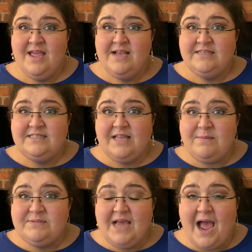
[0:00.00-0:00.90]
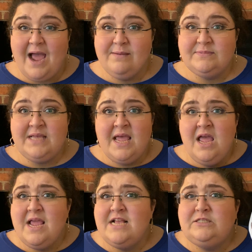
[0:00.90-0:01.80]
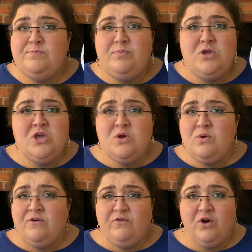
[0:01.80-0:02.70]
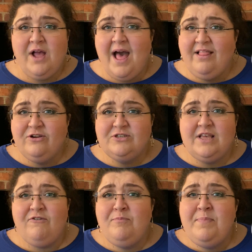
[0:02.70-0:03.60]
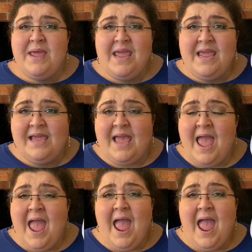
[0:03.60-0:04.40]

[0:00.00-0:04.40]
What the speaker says: Sometimes it's beautiful colors of pink